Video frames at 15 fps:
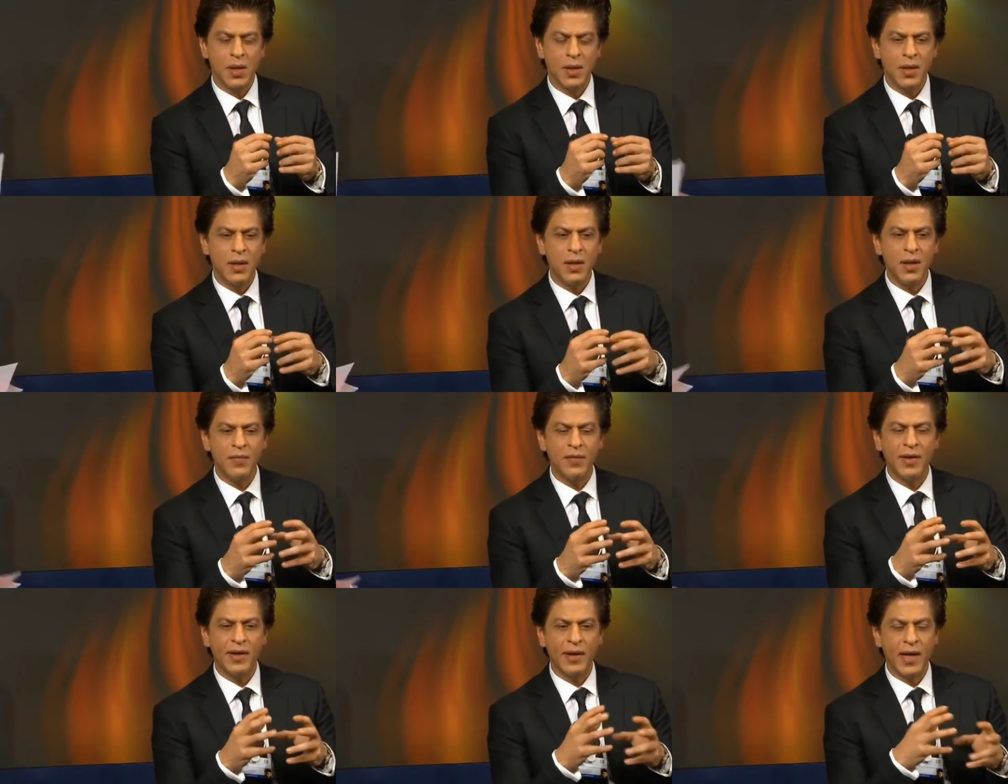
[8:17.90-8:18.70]
they didn't
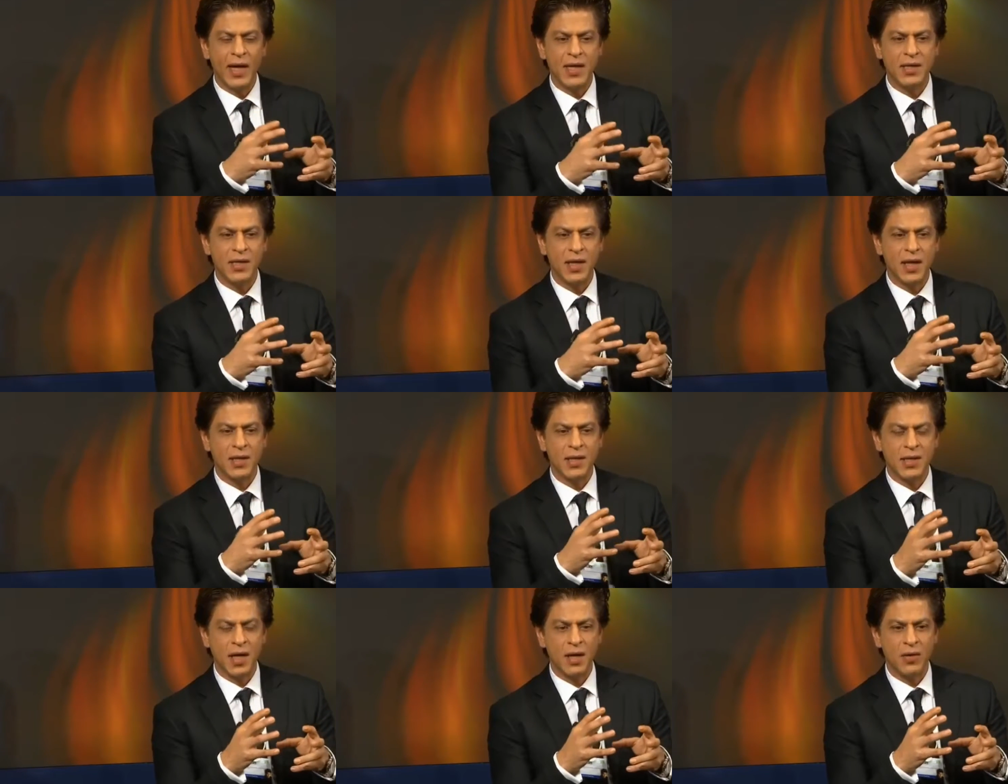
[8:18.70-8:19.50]
even realize the
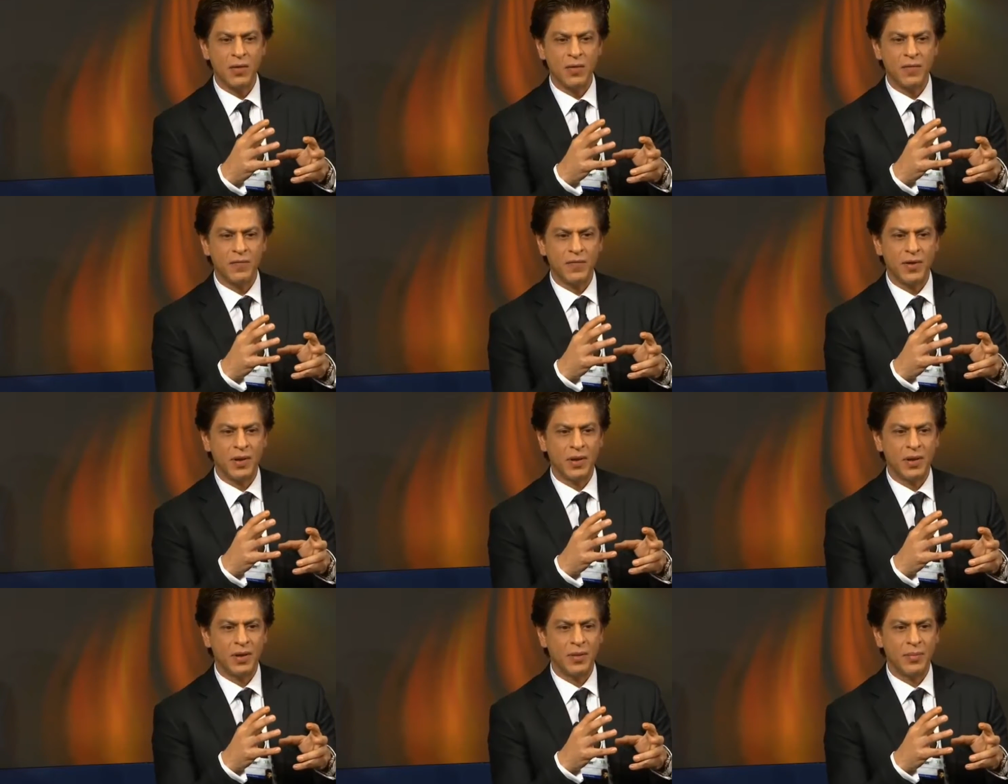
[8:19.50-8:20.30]
extent of
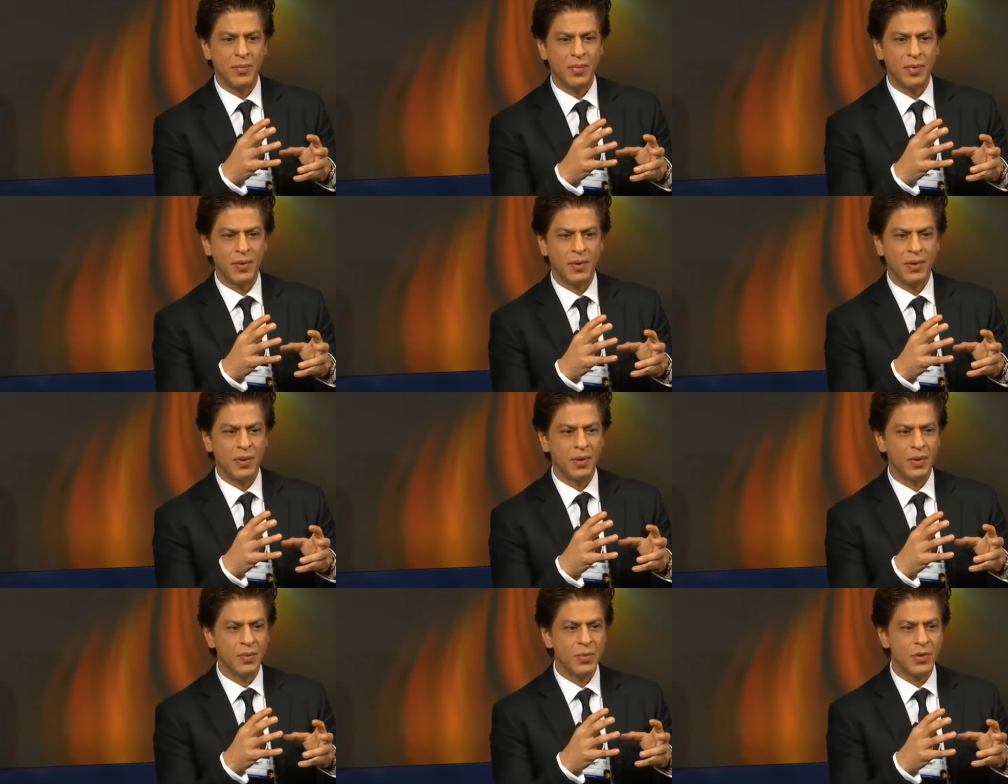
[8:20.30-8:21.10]

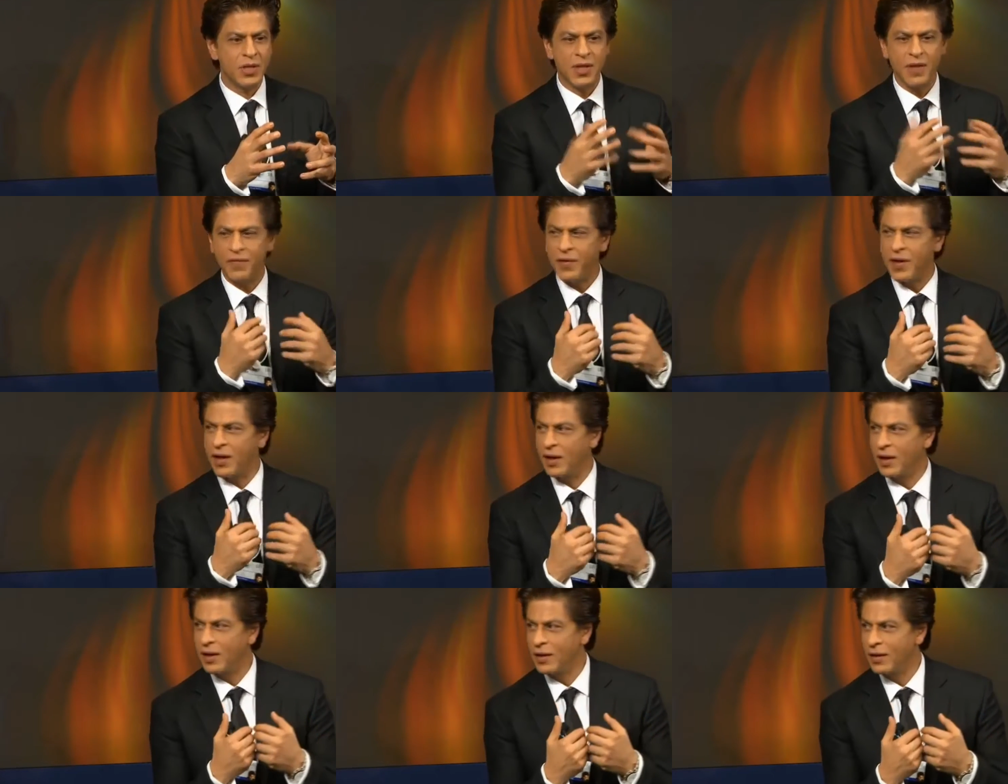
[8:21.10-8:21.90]

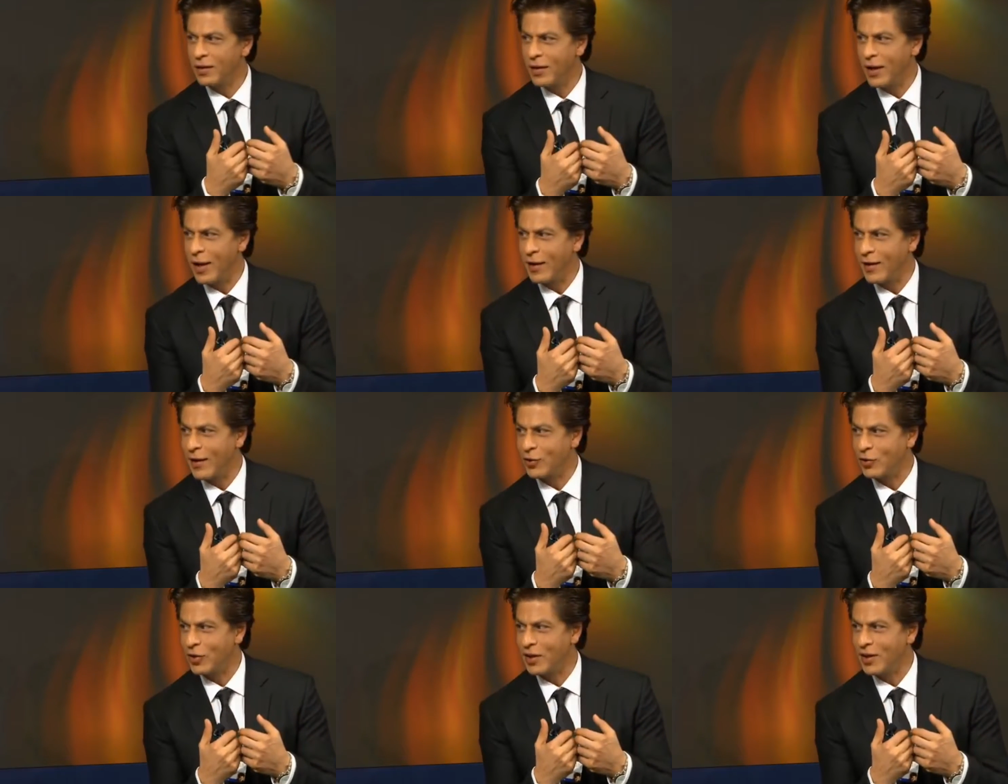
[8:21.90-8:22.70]
suffering they had,
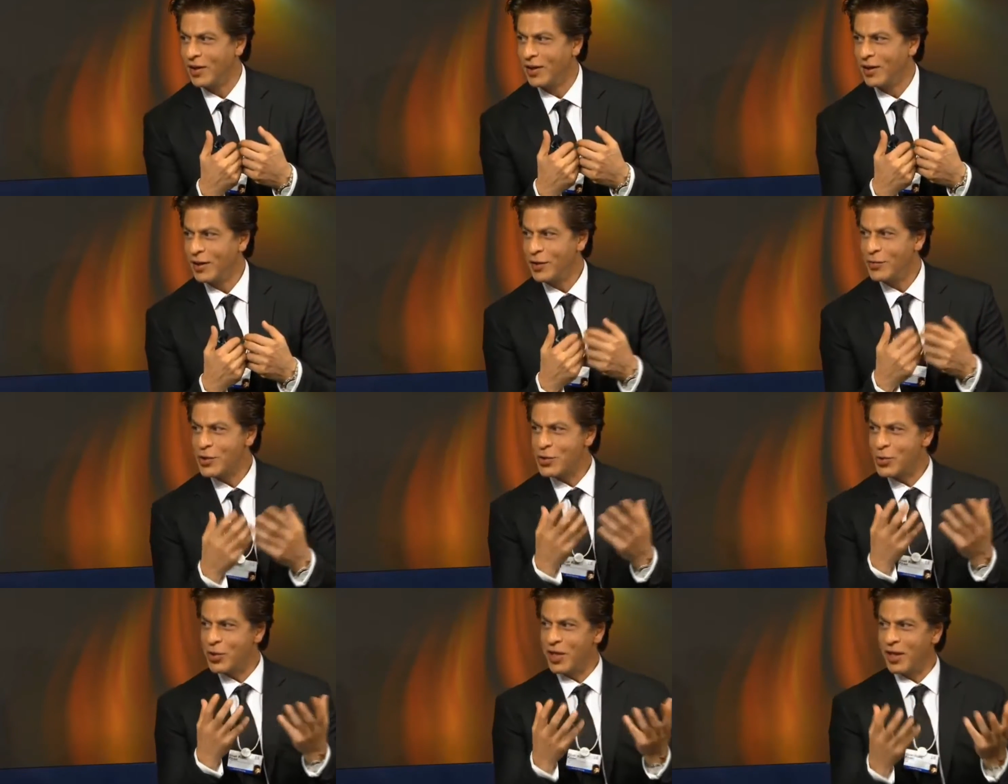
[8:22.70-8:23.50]
actually. They were
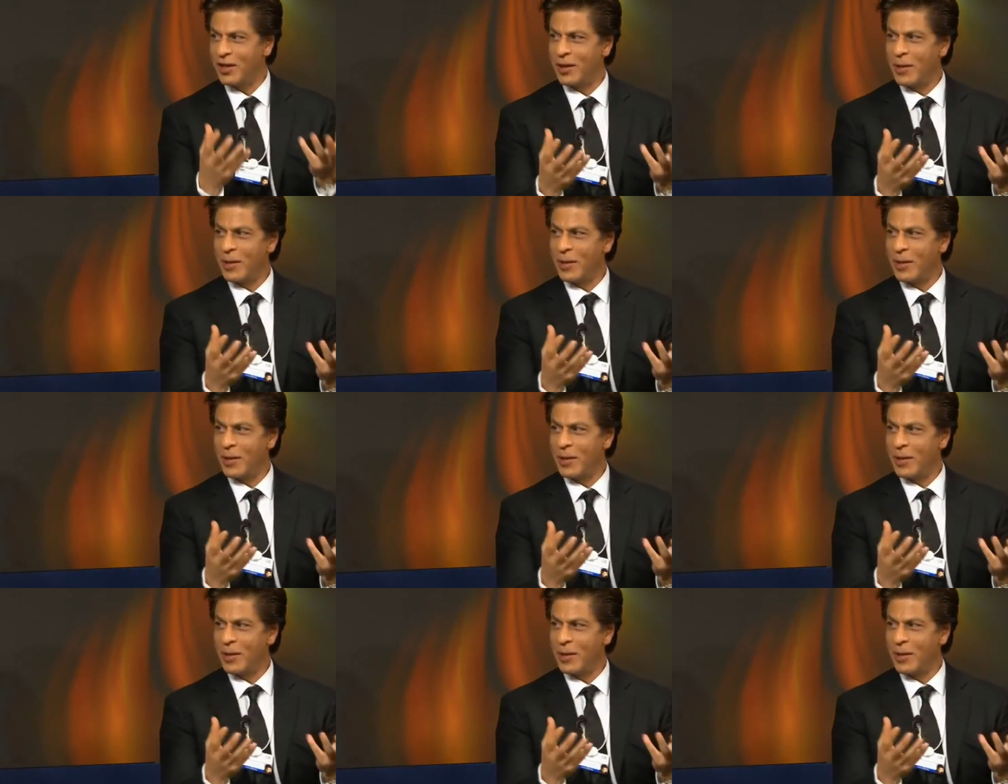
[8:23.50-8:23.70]
so young.